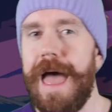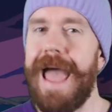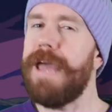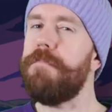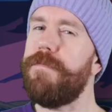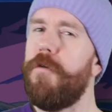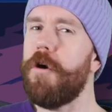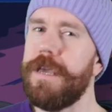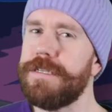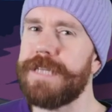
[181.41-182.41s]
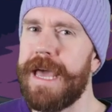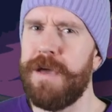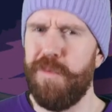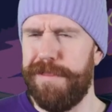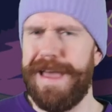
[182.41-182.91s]
And before you say,
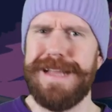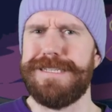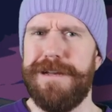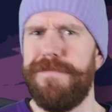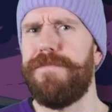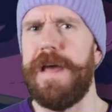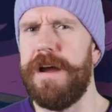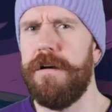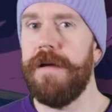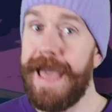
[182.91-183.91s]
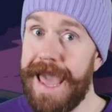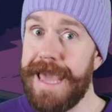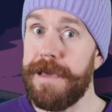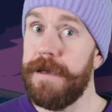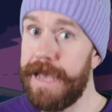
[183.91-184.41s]
well, that's unfair,
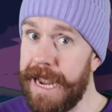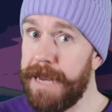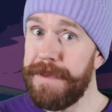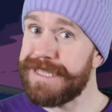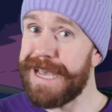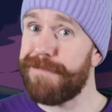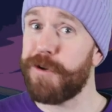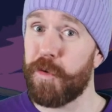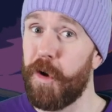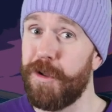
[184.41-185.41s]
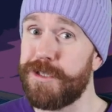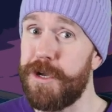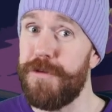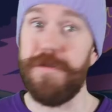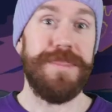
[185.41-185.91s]
hey, enemies have to roll
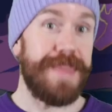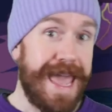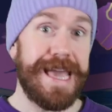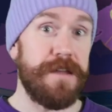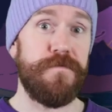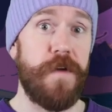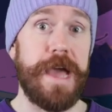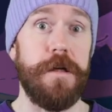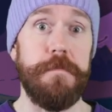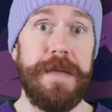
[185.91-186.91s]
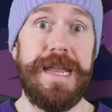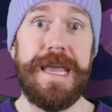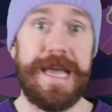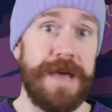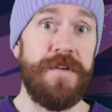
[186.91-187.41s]
too. They can fail,
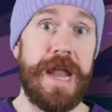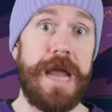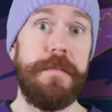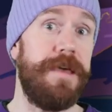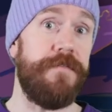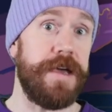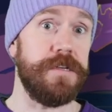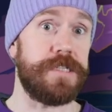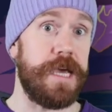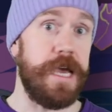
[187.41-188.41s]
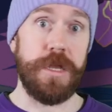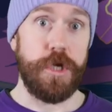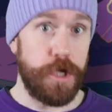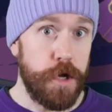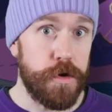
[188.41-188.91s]
meaning if an enemy fails to hit
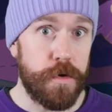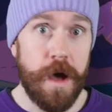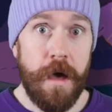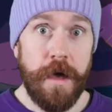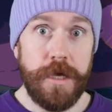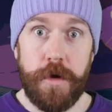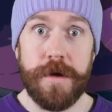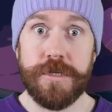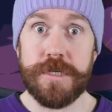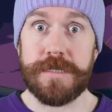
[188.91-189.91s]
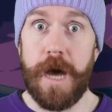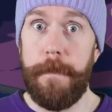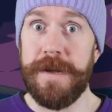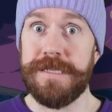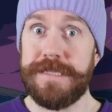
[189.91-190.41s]
you, you can just
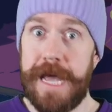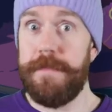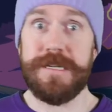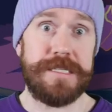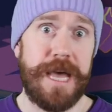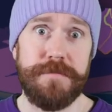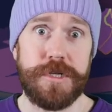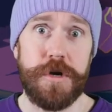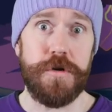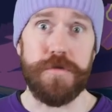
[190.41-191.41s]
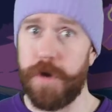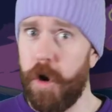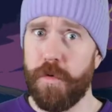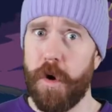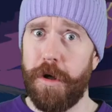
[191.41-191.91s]
up and damage them too.
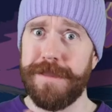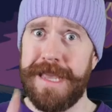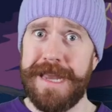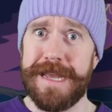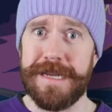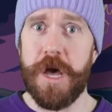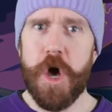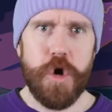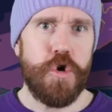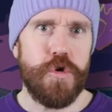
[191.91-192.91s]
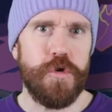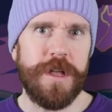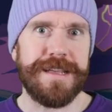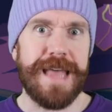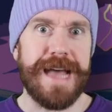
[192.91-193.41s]
No roll needed. Ooh,
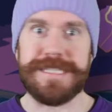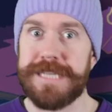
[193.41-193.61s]
look at that.